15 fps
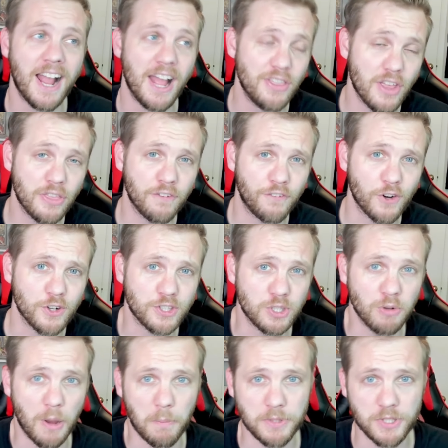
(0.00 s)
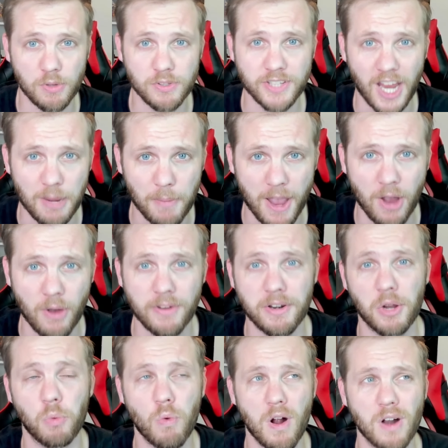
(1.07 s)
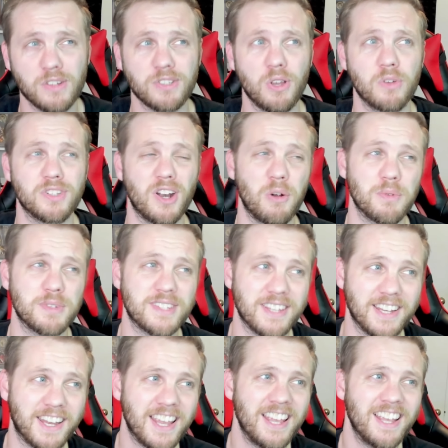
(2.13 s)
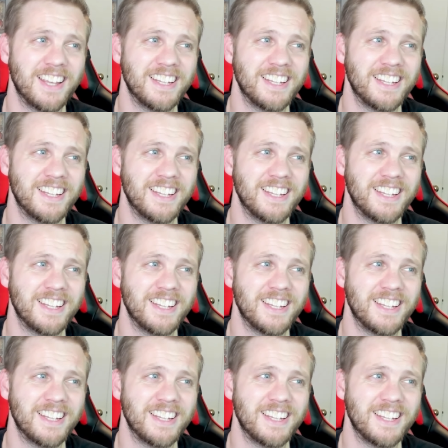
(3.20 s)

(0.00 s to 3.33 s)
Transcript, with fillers: And then the first two episodes came out and I watched those and I was like,